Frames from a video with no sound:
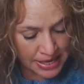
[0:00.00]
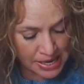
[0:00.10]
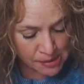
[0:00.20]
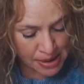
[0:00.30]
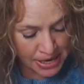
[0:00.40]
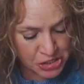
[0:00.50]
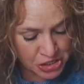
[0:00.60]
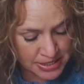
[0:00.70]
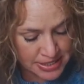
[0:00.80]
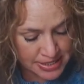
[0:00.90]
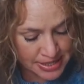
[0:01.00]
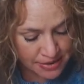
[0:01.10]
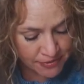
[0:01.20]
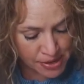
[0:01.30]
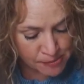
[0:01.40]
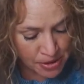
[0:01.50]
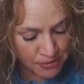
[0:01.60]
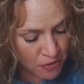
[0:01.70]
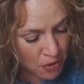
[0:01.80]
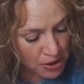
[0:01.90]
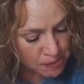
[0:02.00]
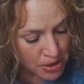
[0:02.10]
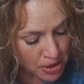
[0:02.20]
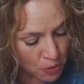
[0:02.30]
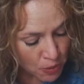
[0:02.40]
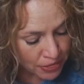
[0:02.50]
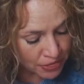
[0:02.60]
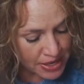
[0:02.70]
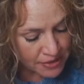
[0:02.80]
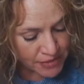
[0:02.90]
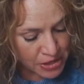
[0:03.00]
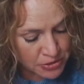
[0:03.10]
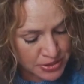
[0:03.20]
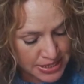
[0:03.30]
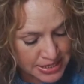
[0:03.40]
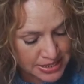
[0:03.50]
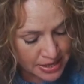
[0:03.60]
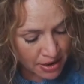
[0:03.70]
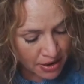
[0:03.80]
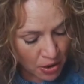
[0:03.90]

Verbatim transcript: He imagines the female form with the fuses